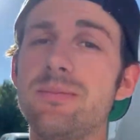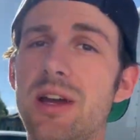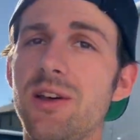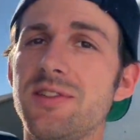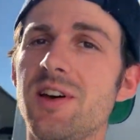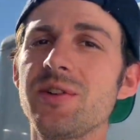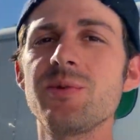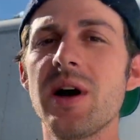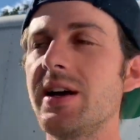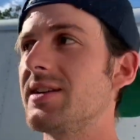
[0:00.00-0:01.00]
and I'll tell you
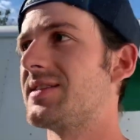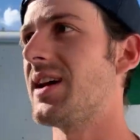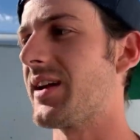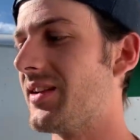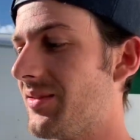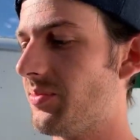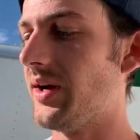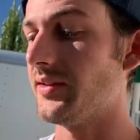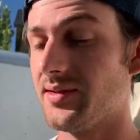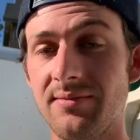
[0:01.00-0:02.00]
why in a second,
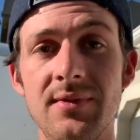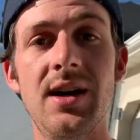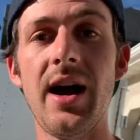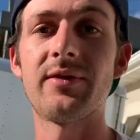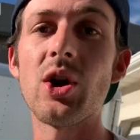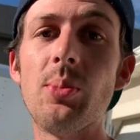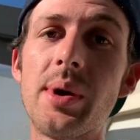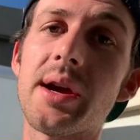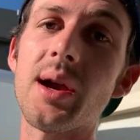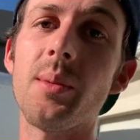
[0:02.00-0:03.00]
but I have to go
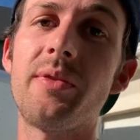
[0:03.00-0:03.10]
pick it up